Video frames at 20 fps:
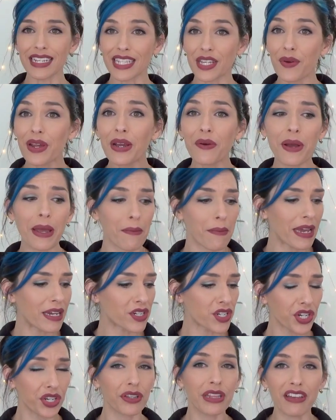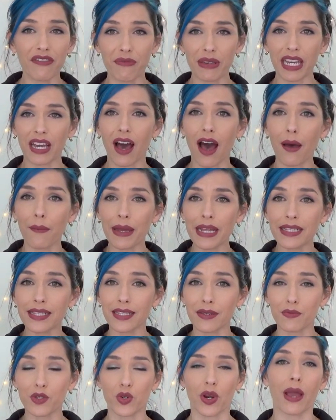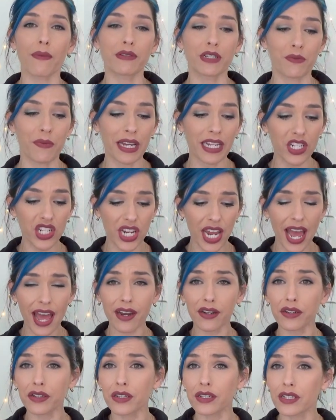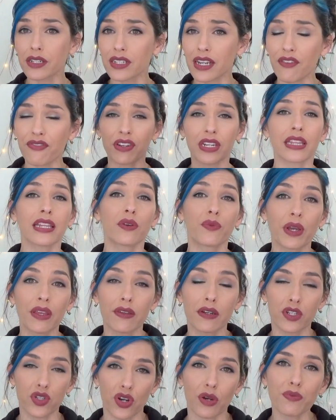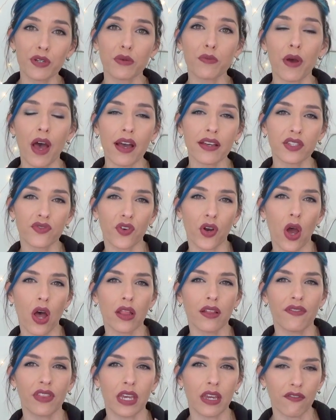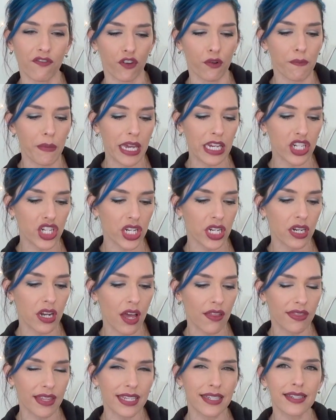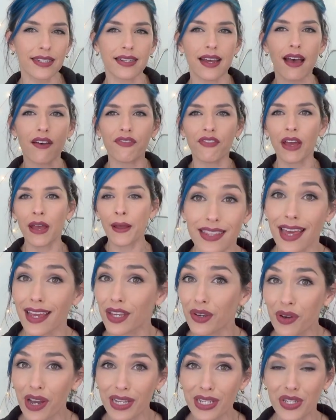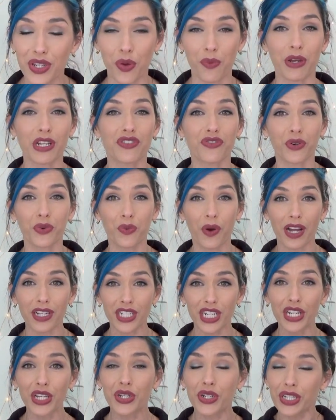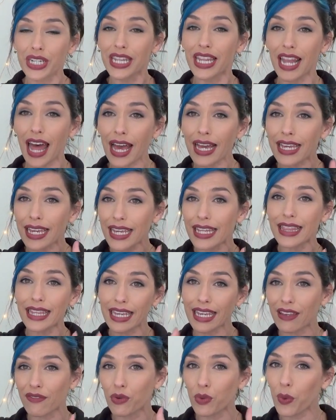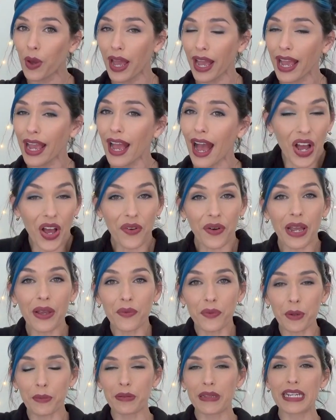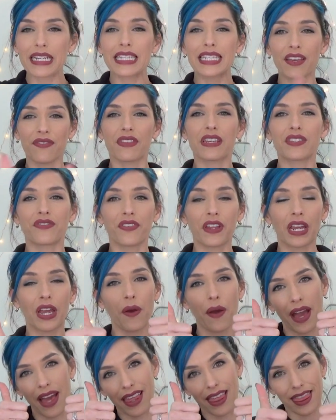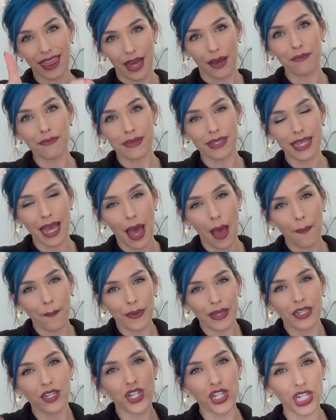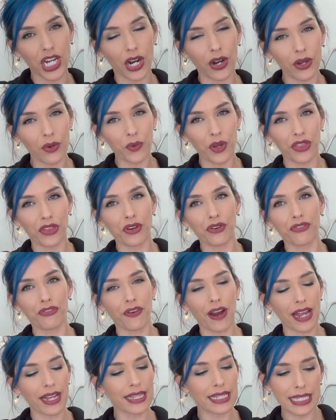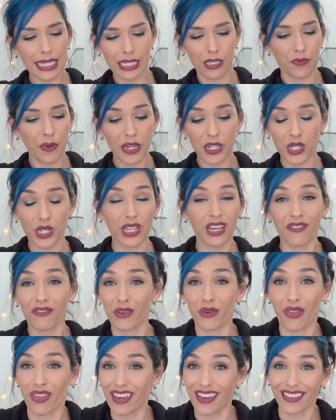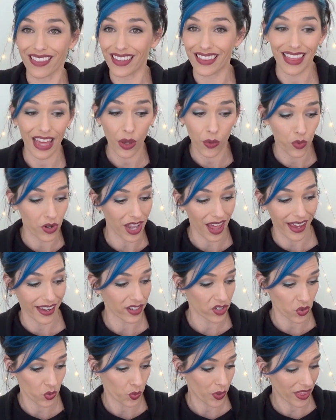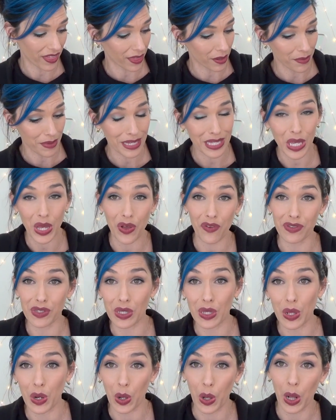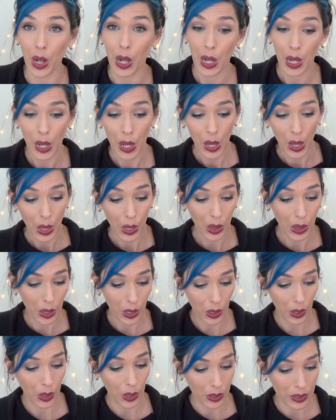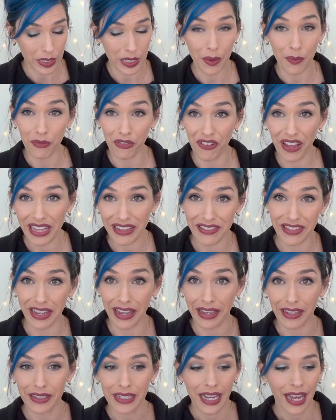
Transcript: So anyway, make sure you leave me comments, subscribe to my channel, definitely read the description box for all of the information on this stuff. Thank you guys so much for watching. Good luck in the giveaway. All right, well, please give this video a thumbs up and share it with your friends, especially if you think that they would like to win themselves a little, a little something fancy.